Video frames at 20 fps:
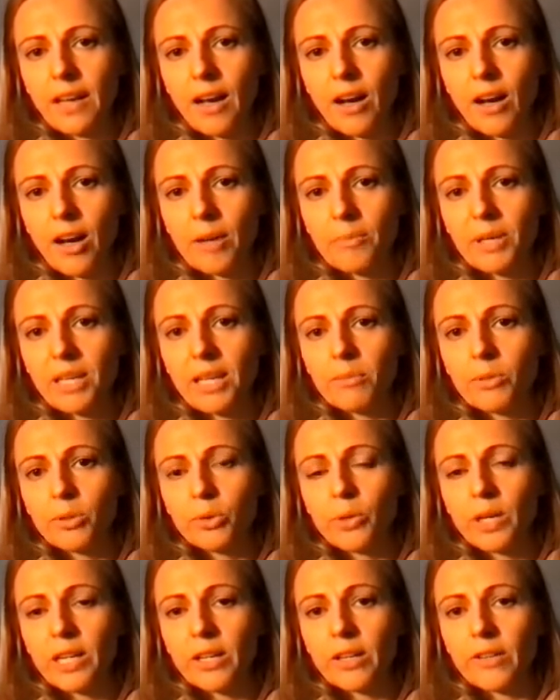I become
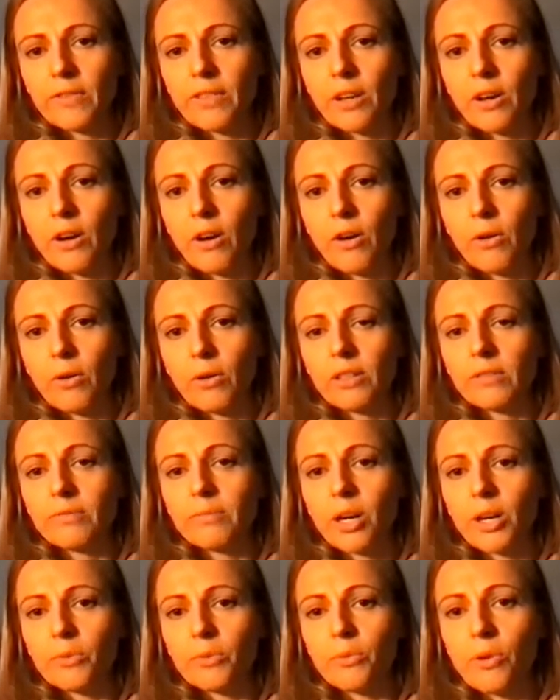aware of the whole of
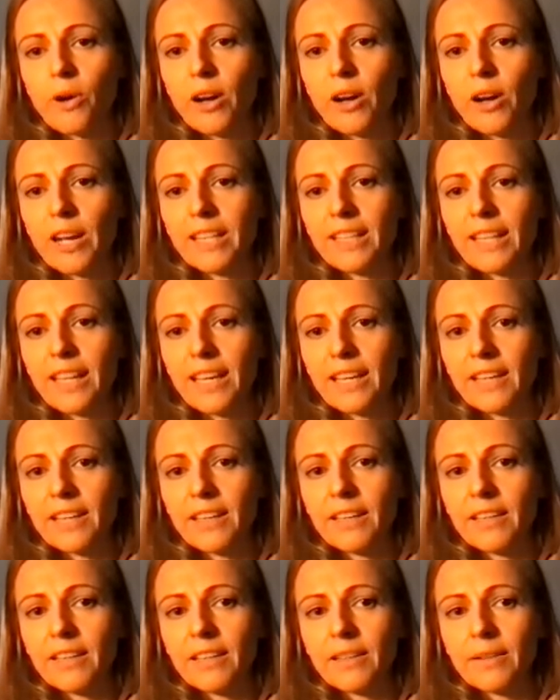my right
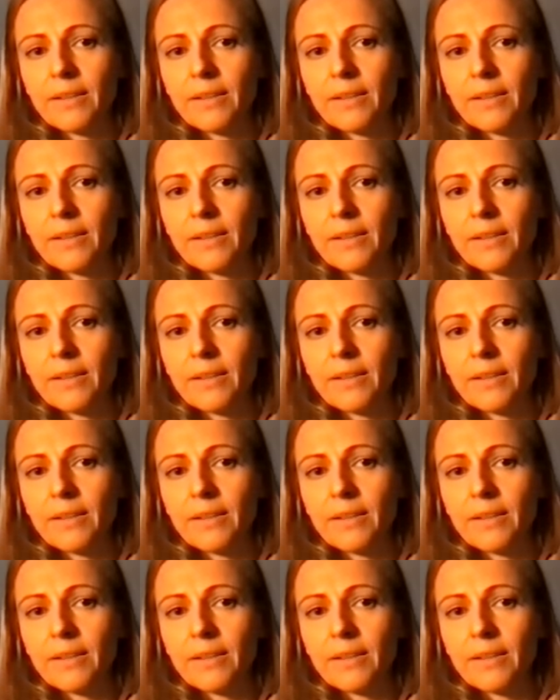leg,